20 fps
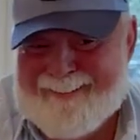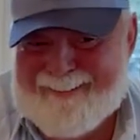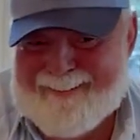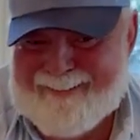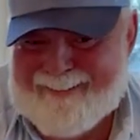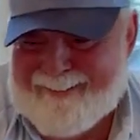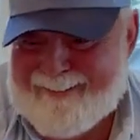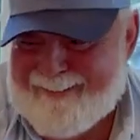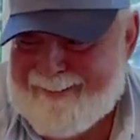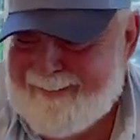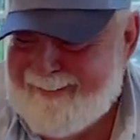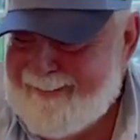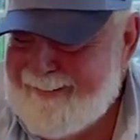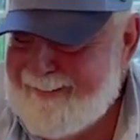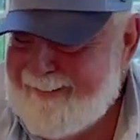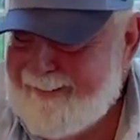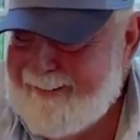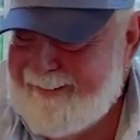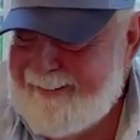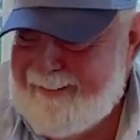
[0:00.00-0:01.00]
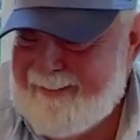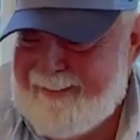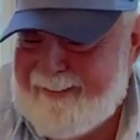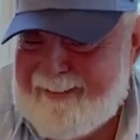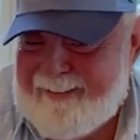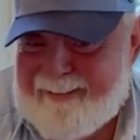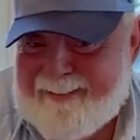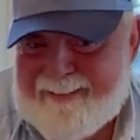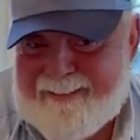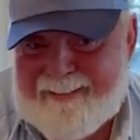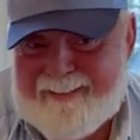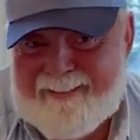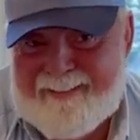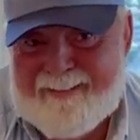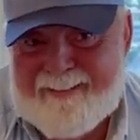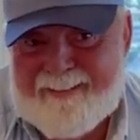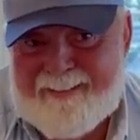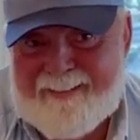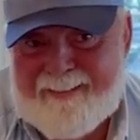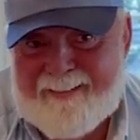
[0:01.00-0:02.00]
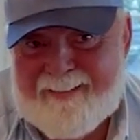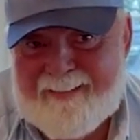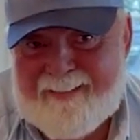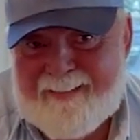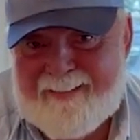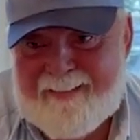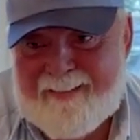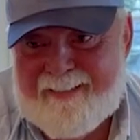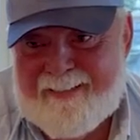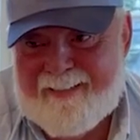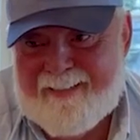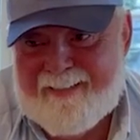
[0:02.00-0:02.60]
The person shown says nothing.